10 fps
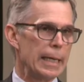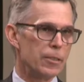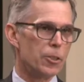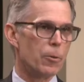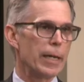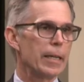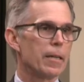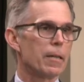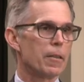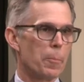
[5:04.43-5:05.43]

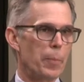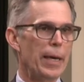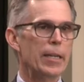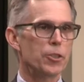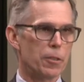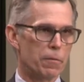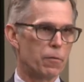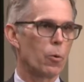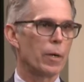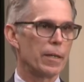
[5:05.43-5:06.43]
integrating the patient
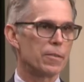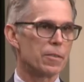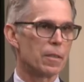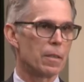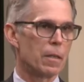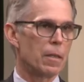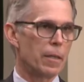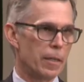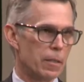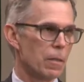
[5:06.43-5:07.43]
voice
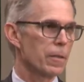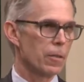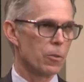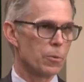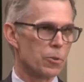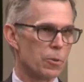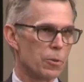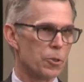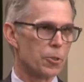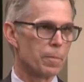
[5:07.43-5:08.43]
into clinical
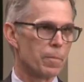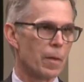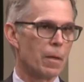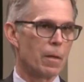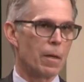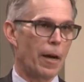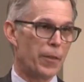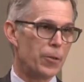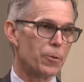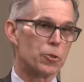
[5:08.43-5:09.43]
research. I
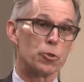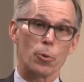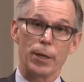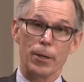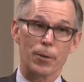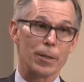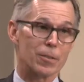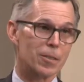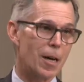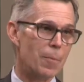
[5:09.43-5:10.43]
think you'll enjoy hearing
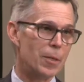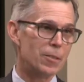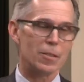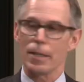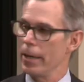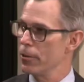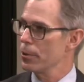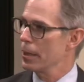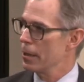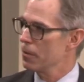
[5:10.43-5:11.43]
his comments, and
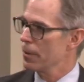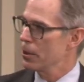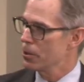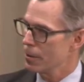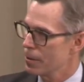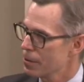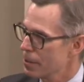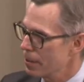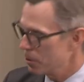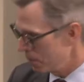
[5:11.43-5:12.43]
Adrian, I'd invite you to the
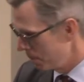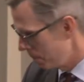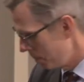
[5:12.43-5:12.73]
stage.